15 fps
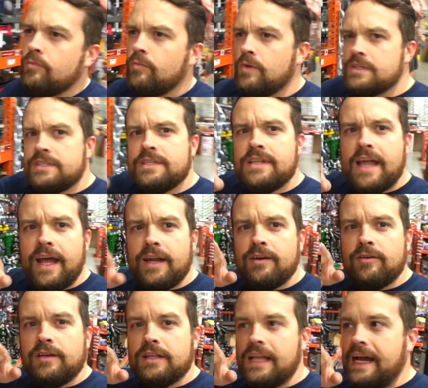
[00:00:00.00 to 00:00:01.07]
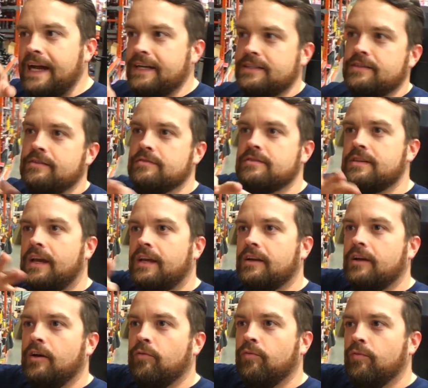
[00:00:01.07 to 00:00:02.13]
what's in that glass? There's like
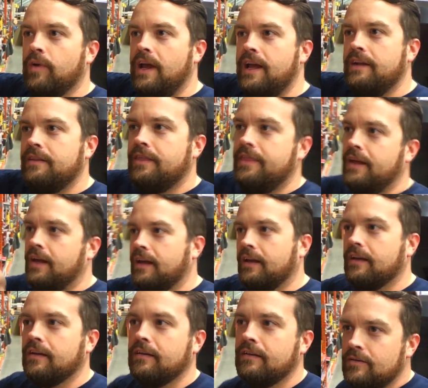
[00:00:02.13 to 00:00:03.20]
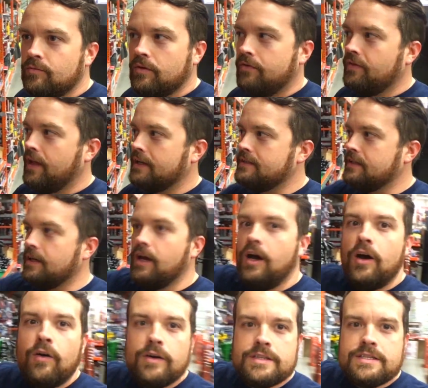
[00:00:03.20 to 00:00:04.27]
a red thing reflecting,
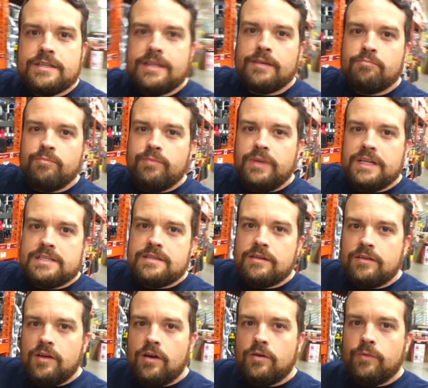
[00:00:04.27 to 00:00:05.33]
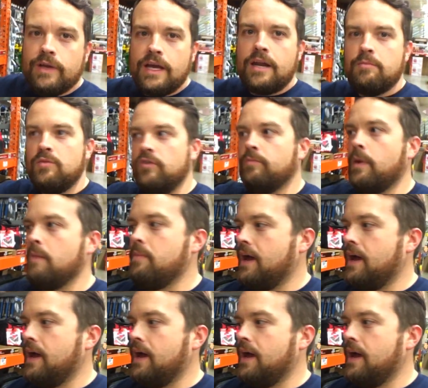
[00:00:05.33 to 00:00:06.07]
oh, it's the it's the logo. We got to move my